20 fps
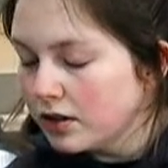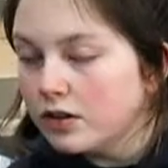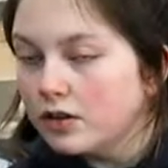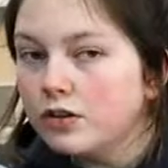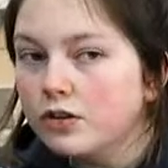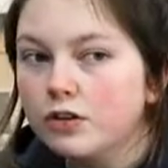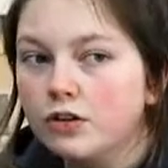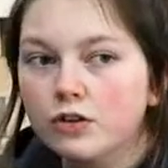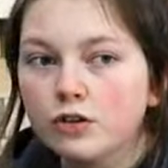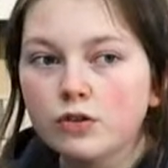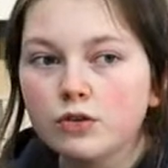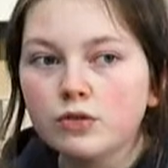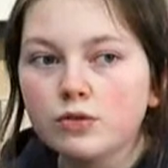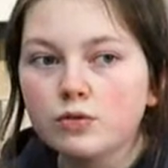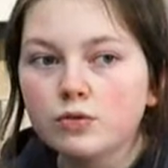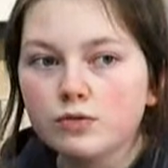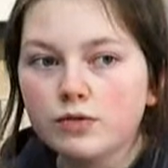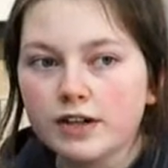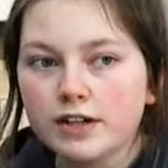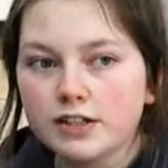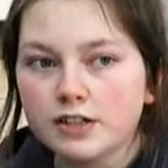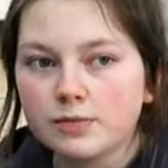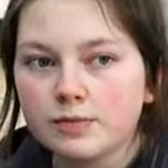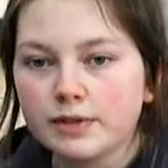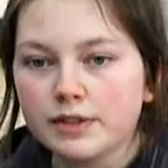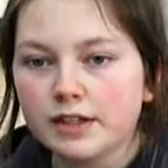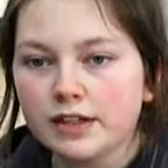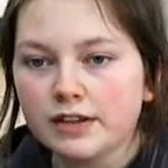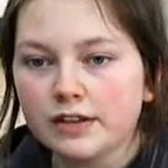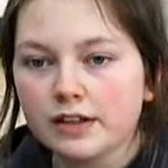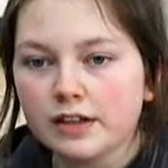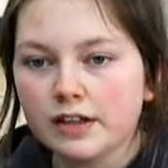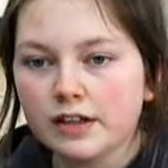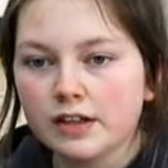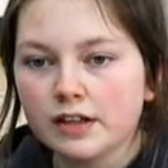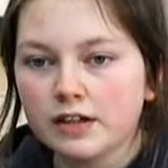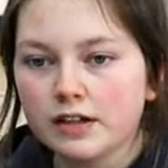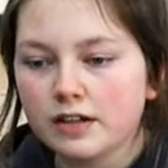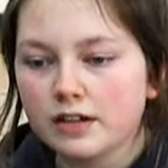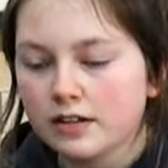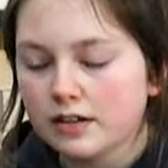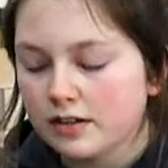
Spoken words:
new recipe, I think.